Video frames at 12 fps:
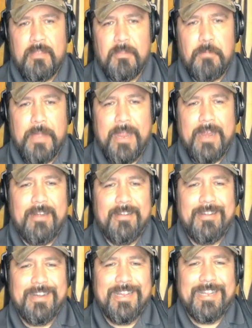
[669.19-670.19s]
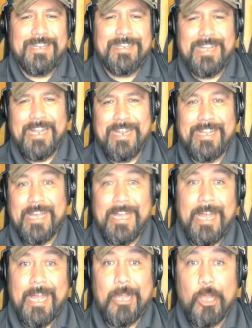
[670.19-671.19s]
The bear,
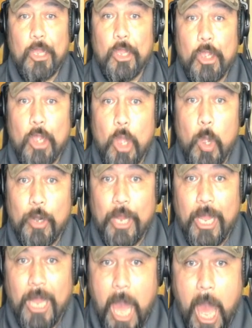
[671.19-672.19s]
aka Yona,